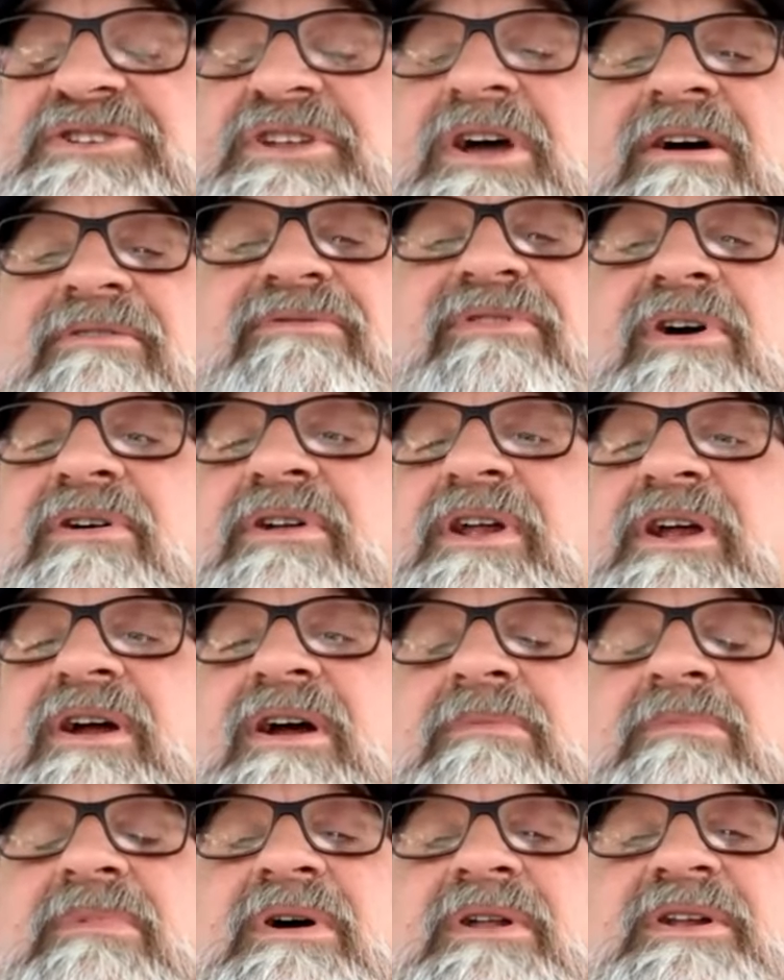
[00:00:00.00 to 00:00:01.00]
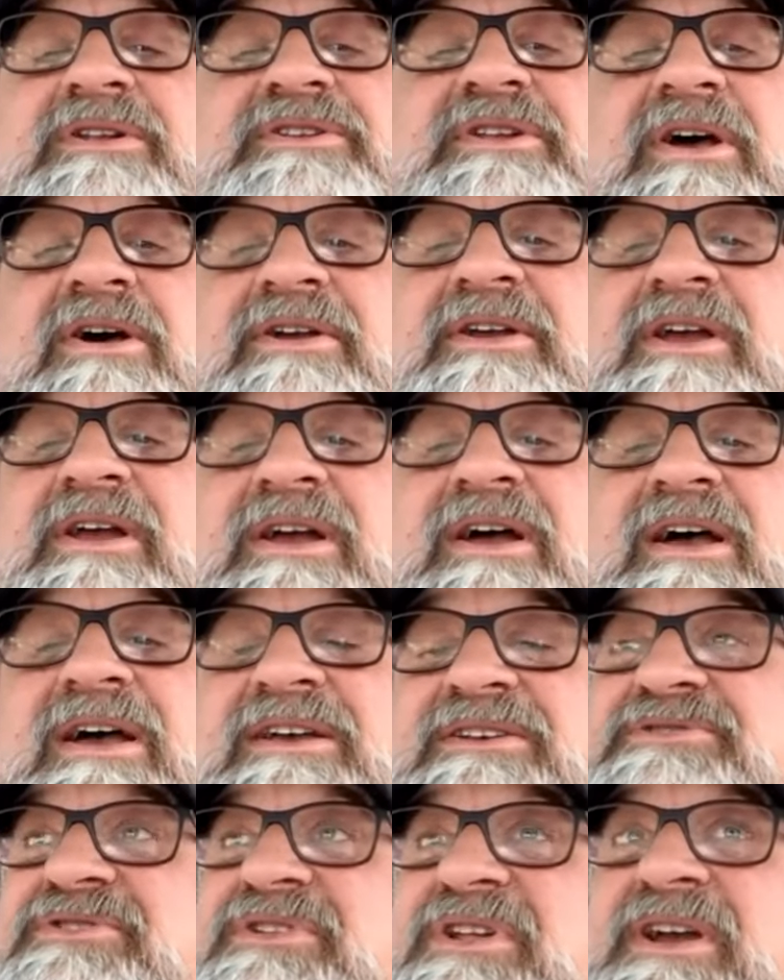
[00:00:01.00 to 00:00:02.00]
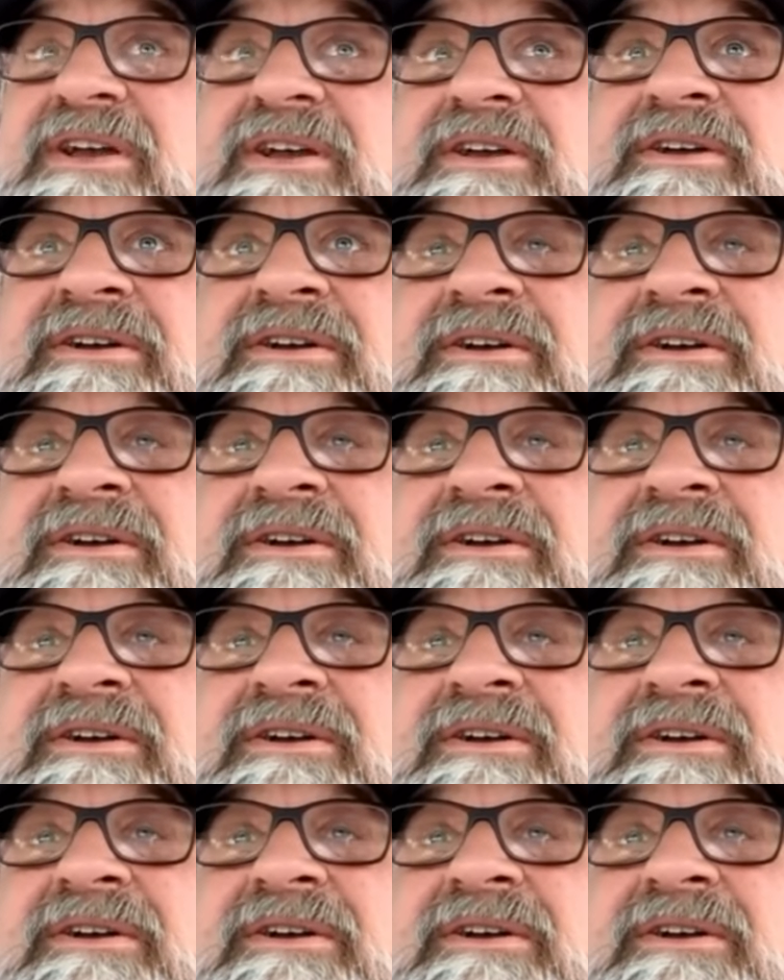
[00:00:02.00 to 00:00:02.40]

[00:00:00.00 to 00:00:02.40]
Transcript: tough out here. I'm going to tell you guys, like,